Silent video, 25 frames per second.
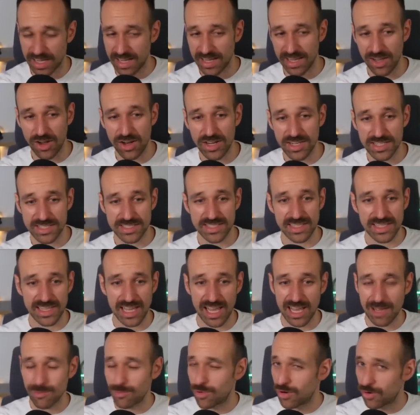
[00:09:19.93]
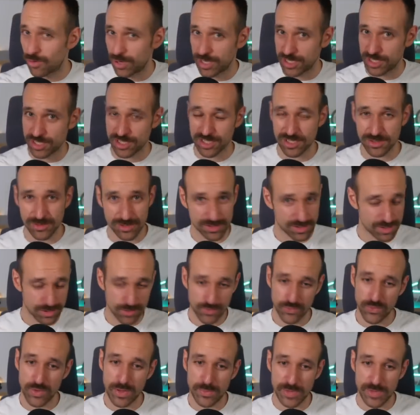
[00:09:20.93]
I honestly, I'm already sold Software